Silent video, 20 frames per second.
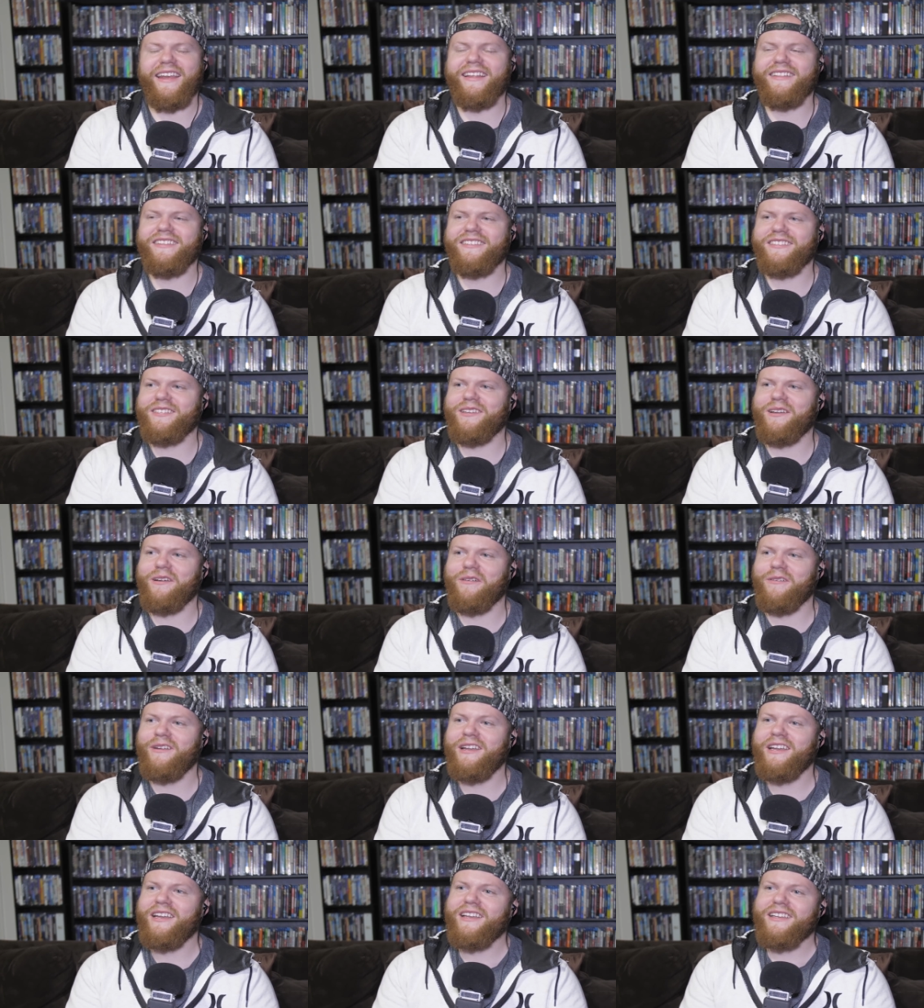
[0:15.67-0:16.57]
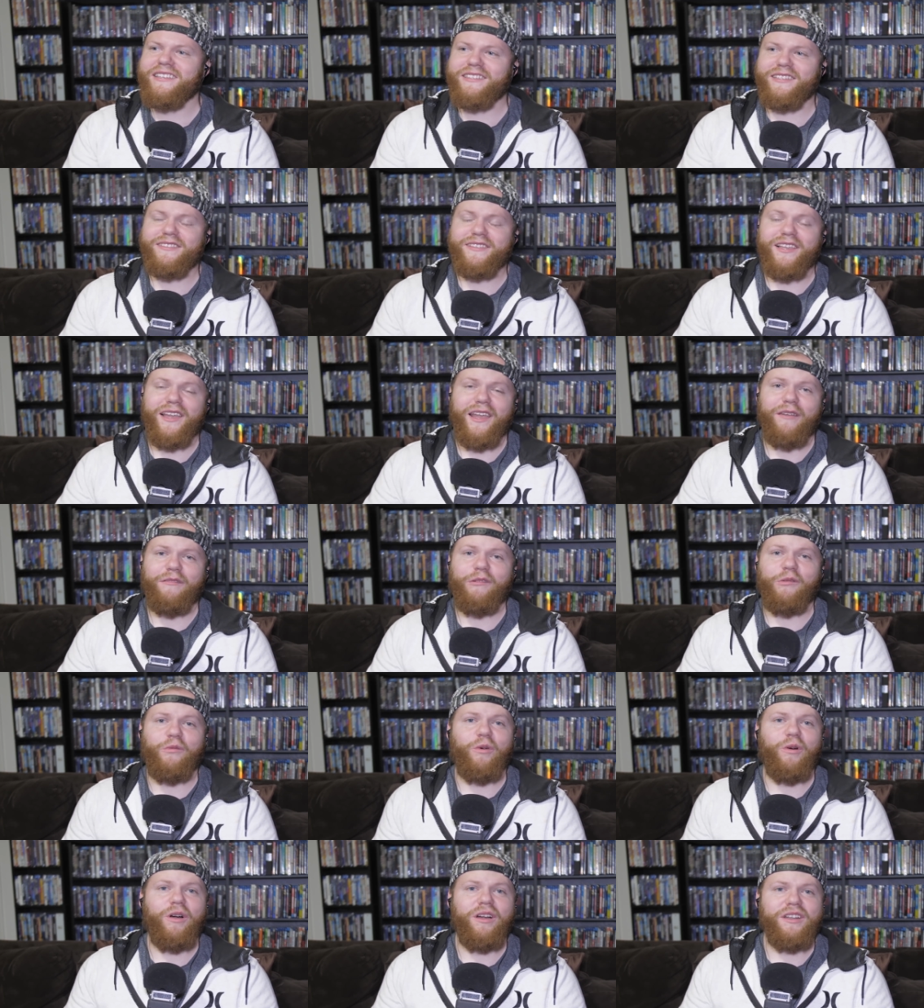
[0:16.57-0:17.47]
And so, since I haven't
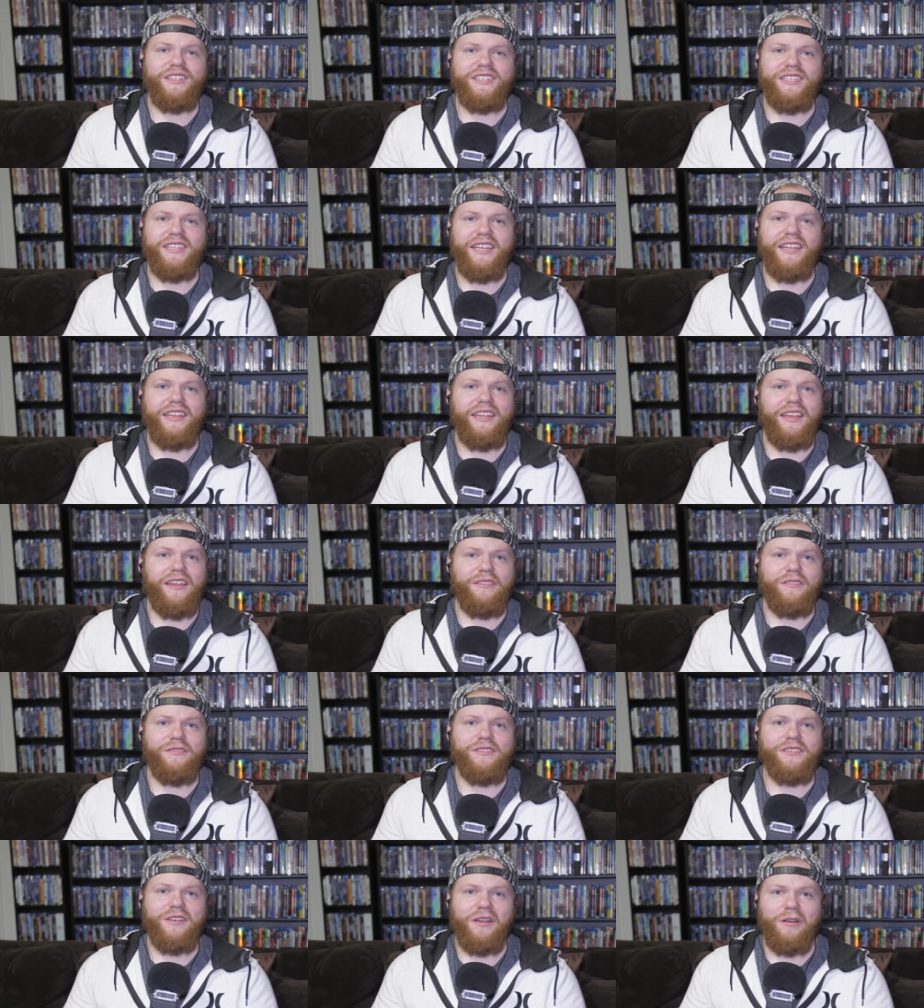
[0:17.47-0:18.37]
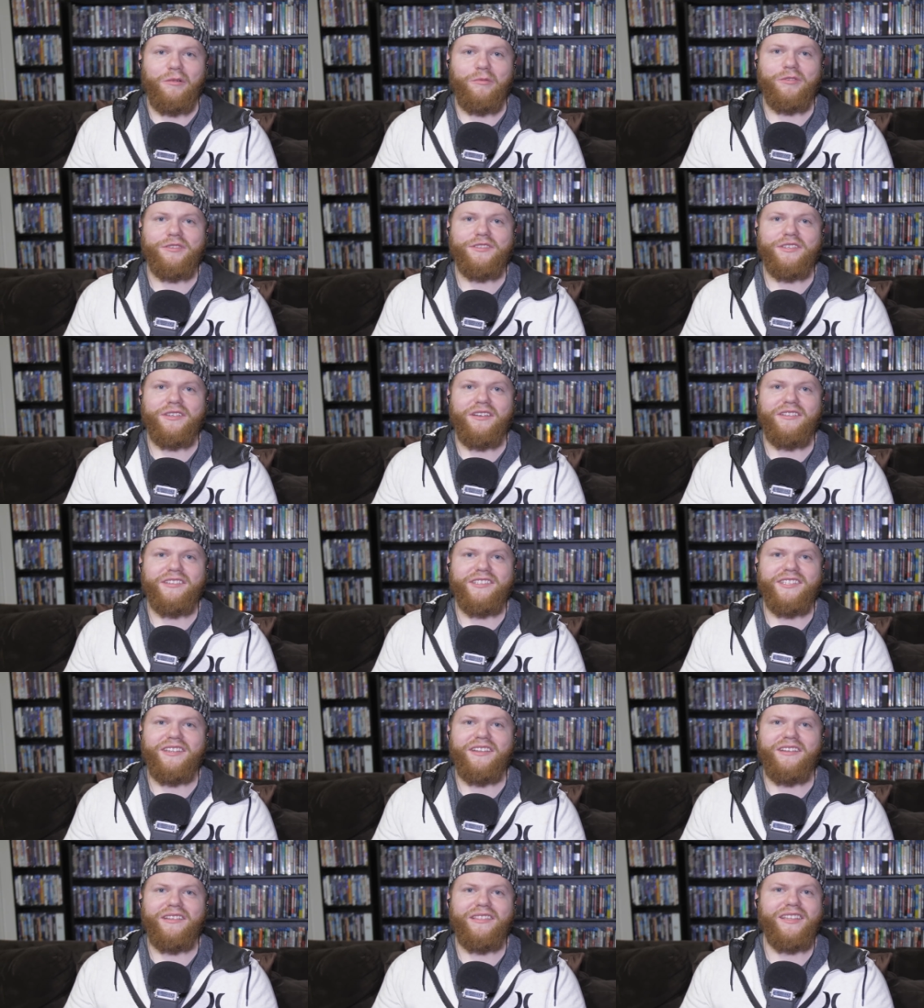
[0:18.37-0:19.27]
watched any other Star Wars
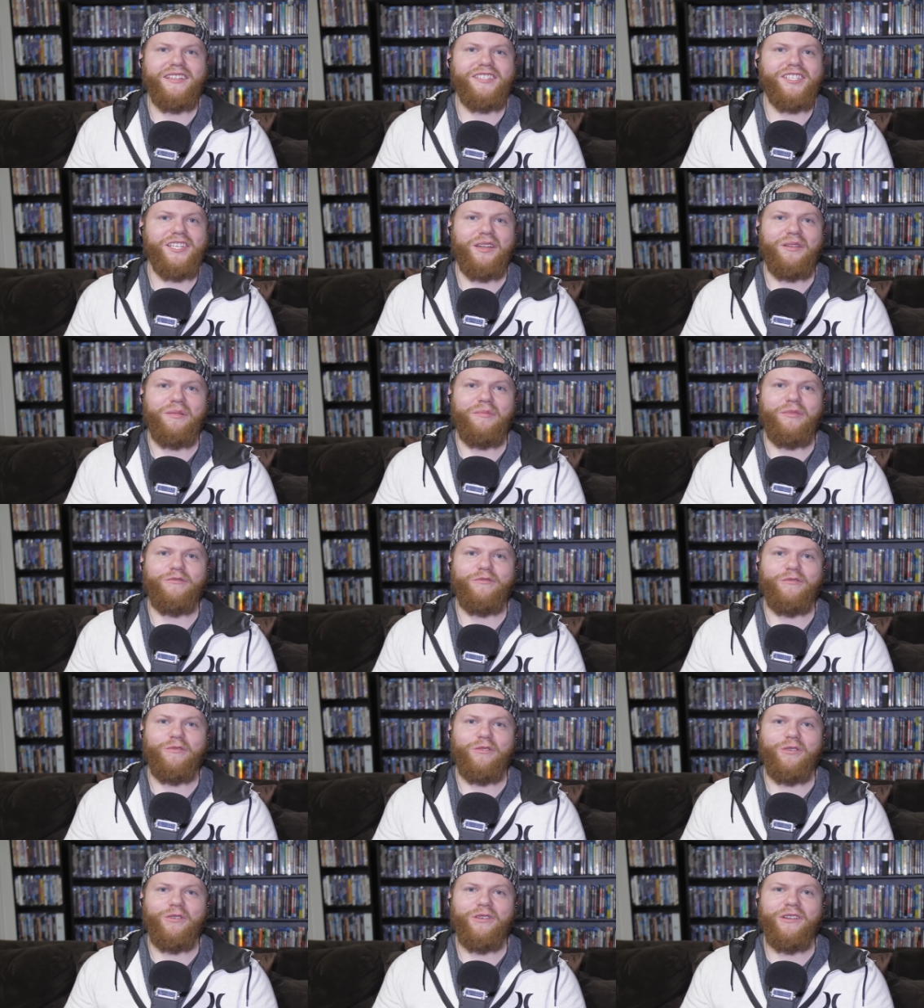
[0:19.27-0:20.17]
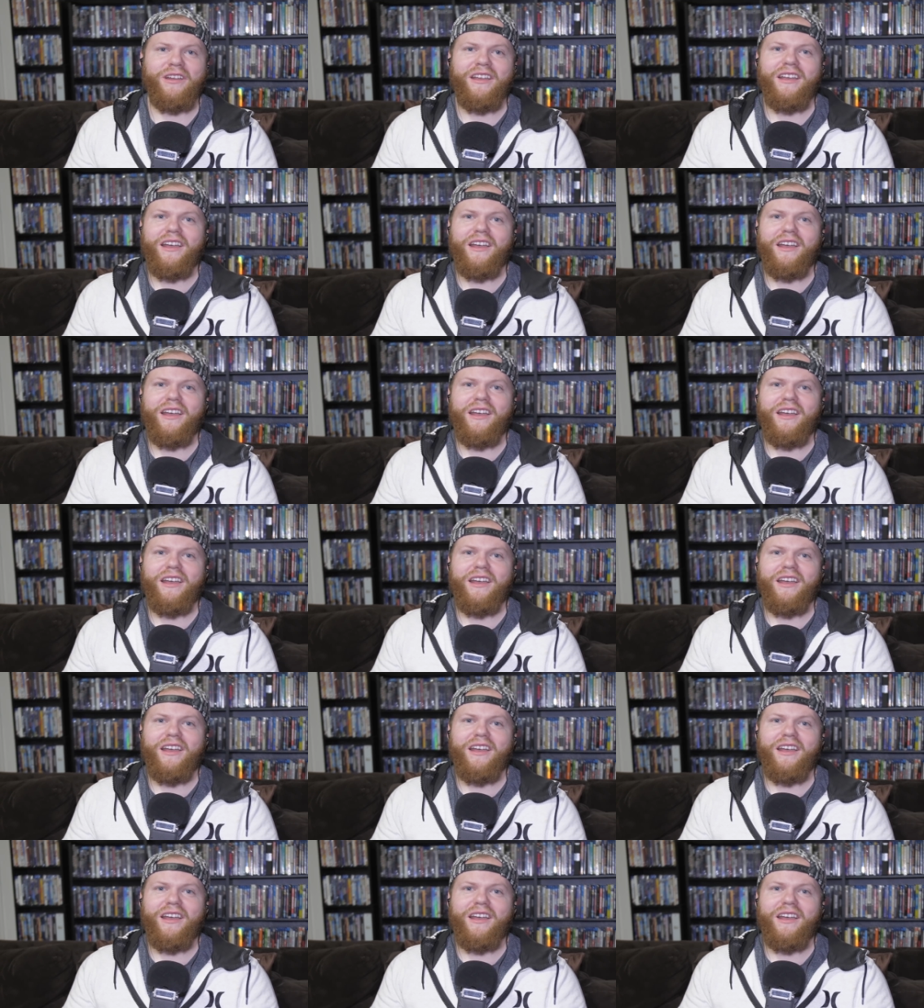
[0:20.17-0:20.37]
content on the channel before,